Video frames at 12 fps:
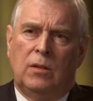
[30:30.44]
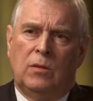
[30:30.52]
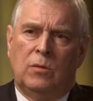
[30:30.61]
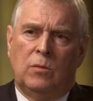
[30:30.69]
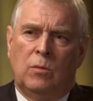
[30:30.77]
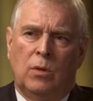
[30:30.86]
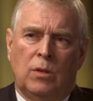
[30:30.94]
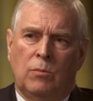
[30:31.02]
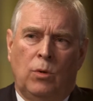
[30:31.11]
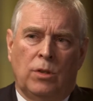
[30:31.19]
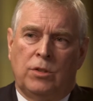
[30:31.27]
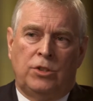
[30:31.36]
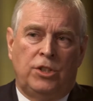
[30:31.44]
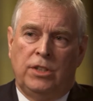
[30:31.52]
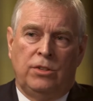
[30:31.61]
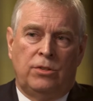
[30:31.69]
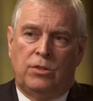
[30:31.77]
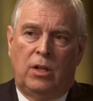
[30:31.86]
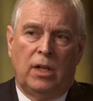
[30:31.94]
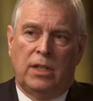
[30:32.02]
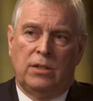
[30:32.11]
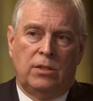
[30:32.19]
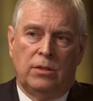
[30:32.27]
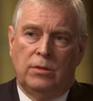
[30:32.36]
what she's
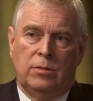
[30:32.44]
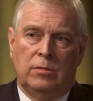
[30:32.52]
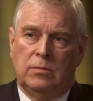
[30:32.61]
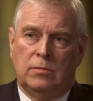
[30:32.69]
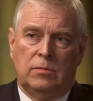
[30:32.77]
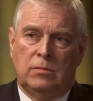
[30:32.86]
trying to